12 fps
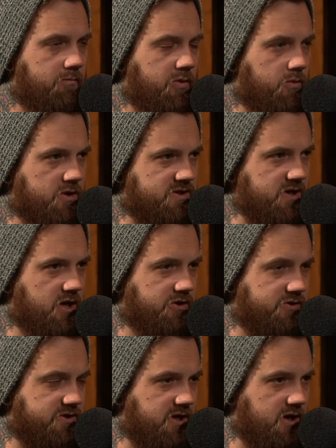But what's
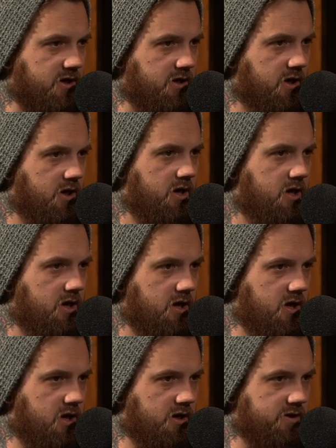interesting
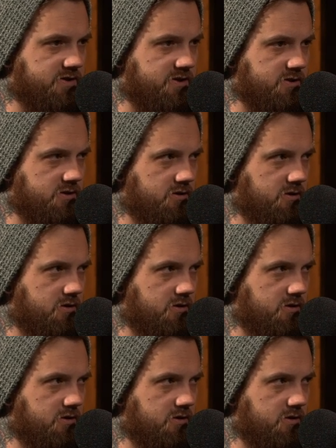is,